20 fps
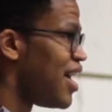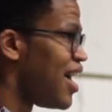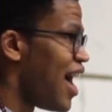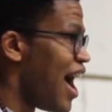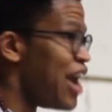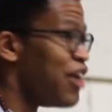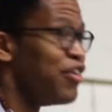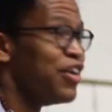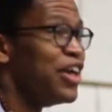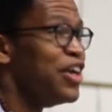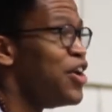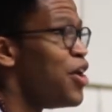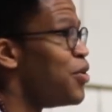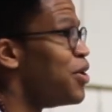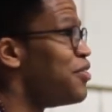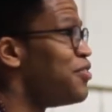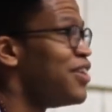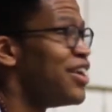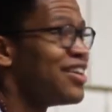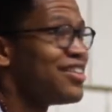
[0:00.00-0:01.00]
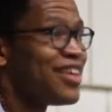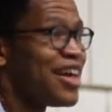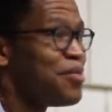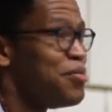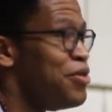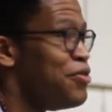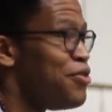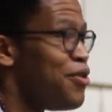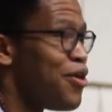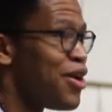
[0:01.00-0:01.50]
I don't really know what it feels like
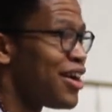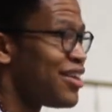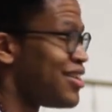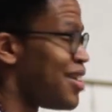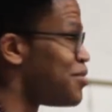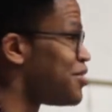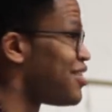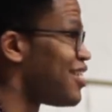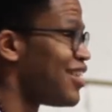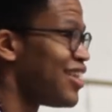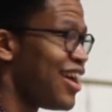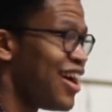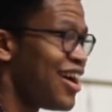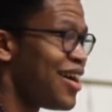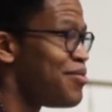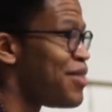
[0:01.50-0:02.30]
before because I'm still young, I'm